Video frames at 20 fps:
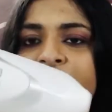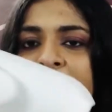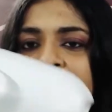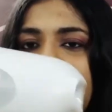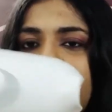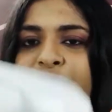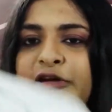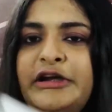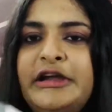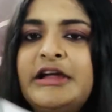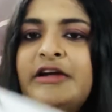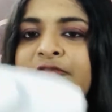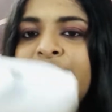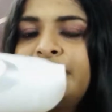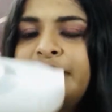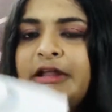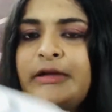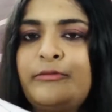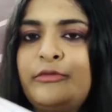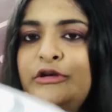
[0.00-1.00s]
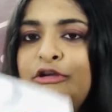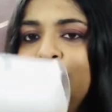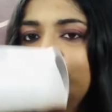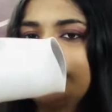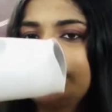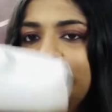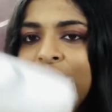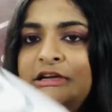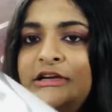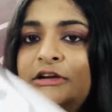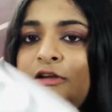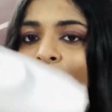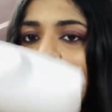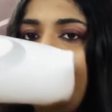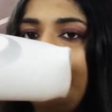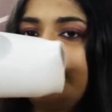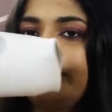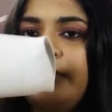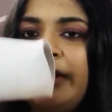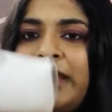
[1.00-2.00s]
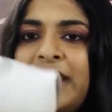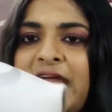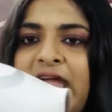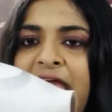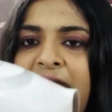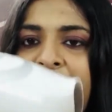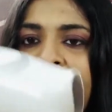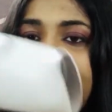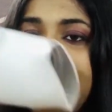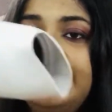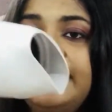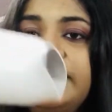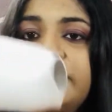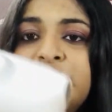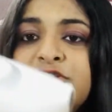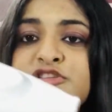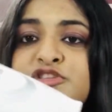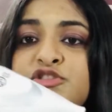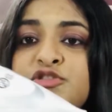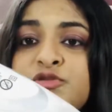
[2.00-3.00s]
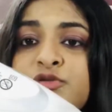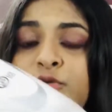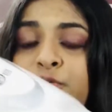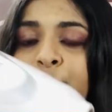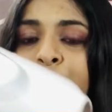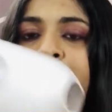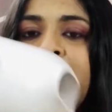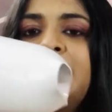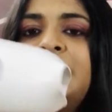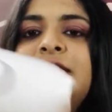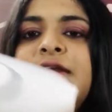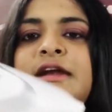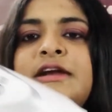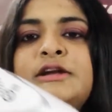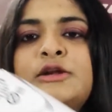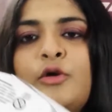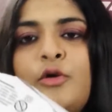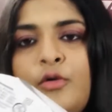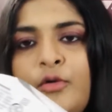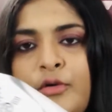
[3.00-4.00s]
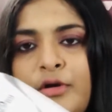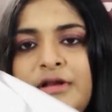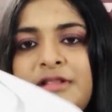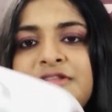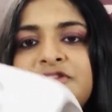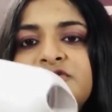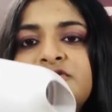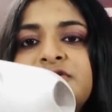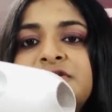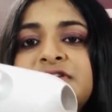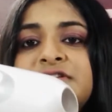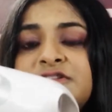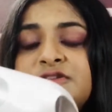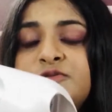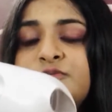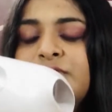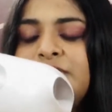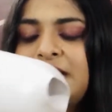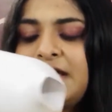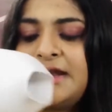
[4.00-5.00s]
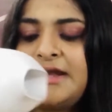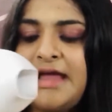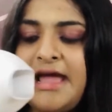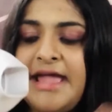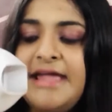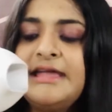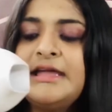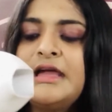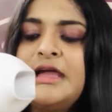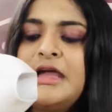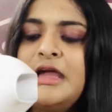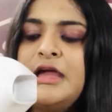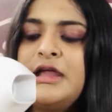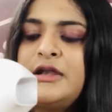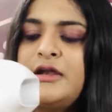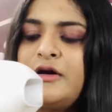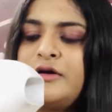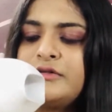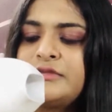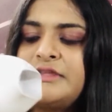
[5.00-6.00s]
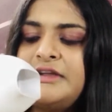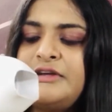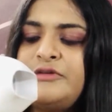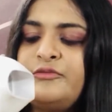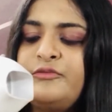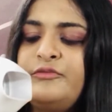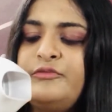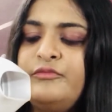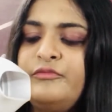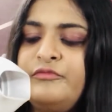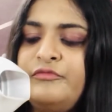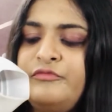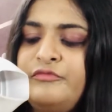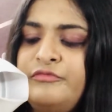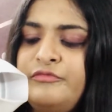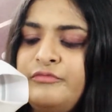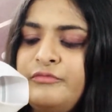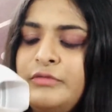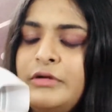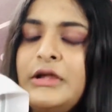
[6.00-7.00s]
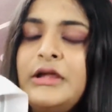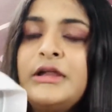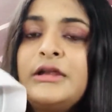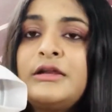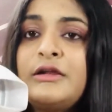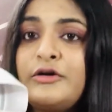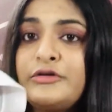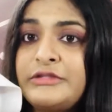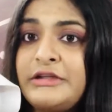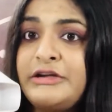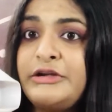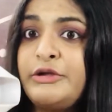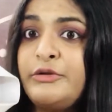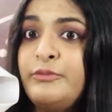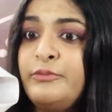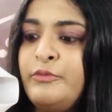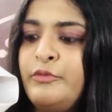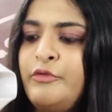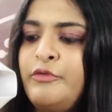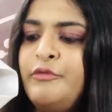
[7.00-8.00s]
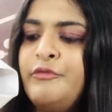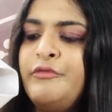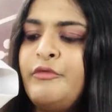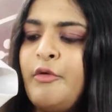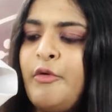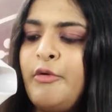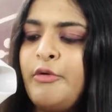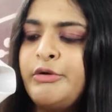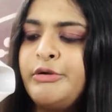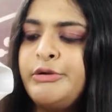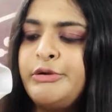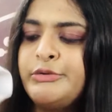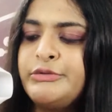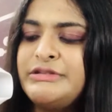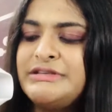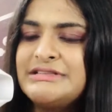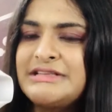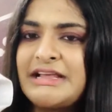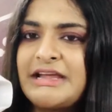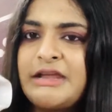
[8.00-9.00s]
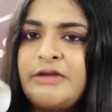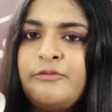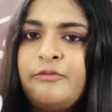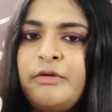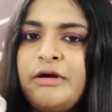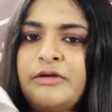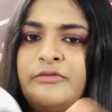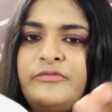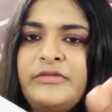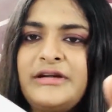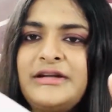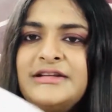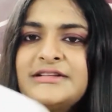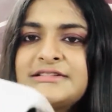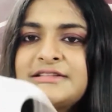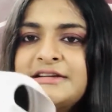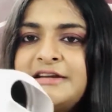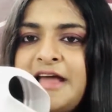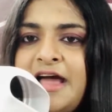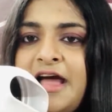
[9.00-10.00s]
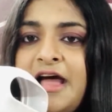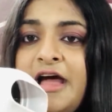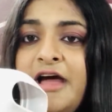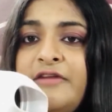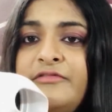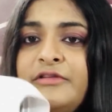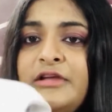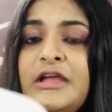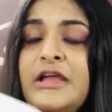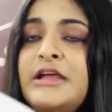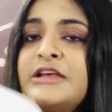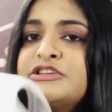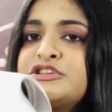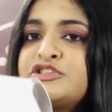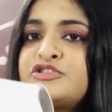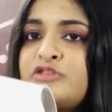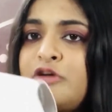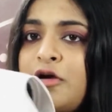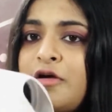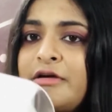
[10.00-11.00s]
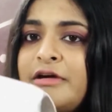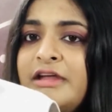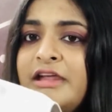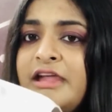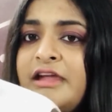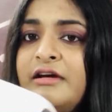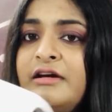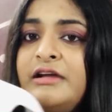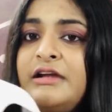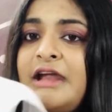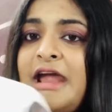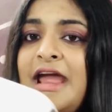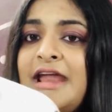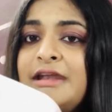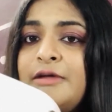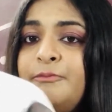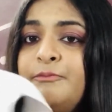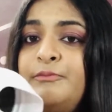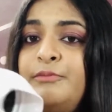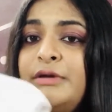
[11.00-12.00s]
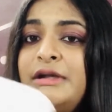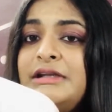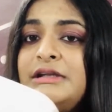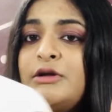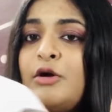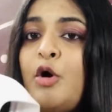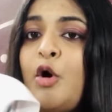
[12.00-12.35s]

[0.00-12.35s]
I'm very comfortable using it on my hand. There is no heat at all, so this is what I like. Now that you move on to the second one, what does it have? Stronger air and a bit